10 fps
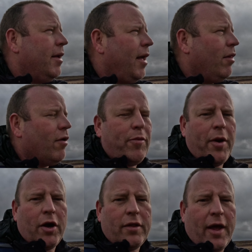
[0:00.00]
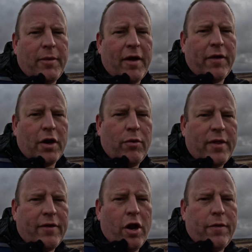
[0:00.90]
it looks pretty good. I'm definitely going to
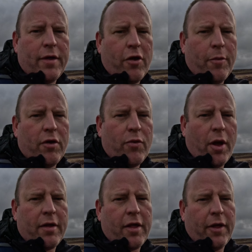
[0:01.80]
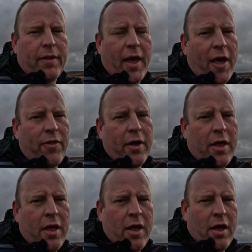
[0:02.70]
return in the summer as well, because I think the heather,
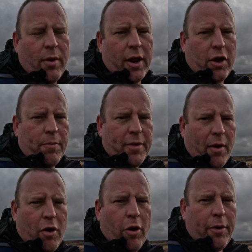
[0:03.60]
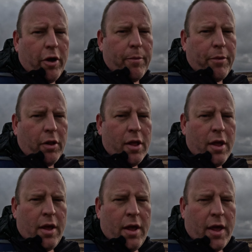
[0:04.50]
when it comes out all purple
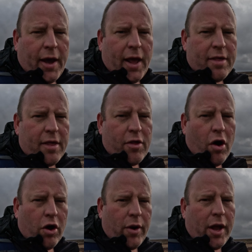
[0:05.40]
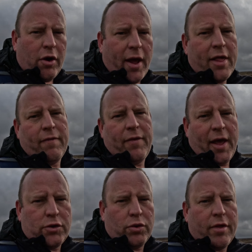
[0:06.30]
against the sort of green grass of
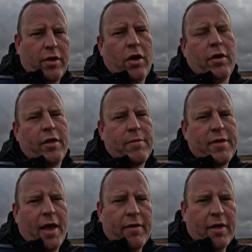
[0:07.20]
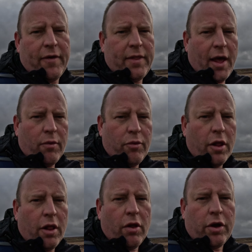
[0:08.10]
the actual circles themselves, I think that'll
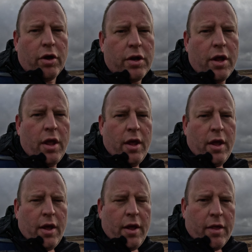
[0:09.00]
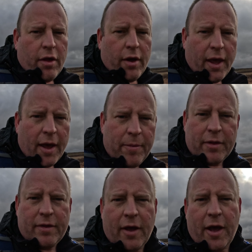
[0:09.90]
really look good. So yeah,
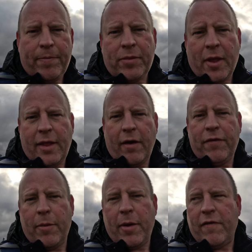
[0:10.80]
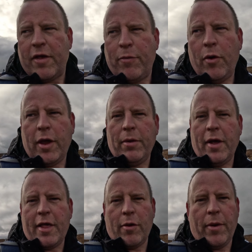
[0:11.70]
but definitely a bit of a spooky
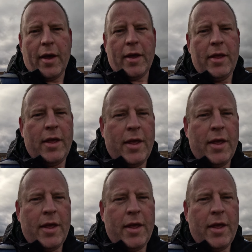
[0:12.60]
place up here,